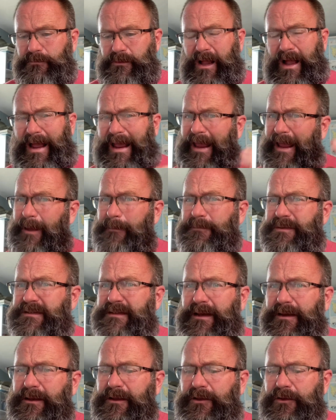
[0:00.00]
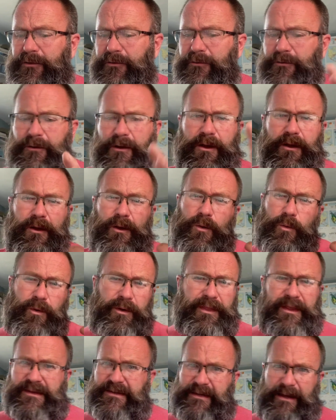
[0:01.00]
I am sending you
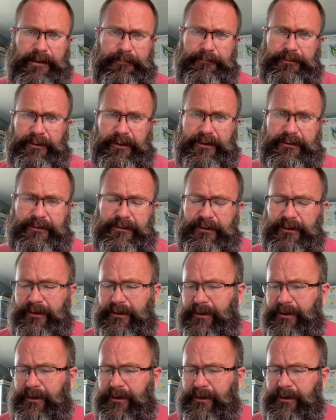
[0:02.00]
with a template,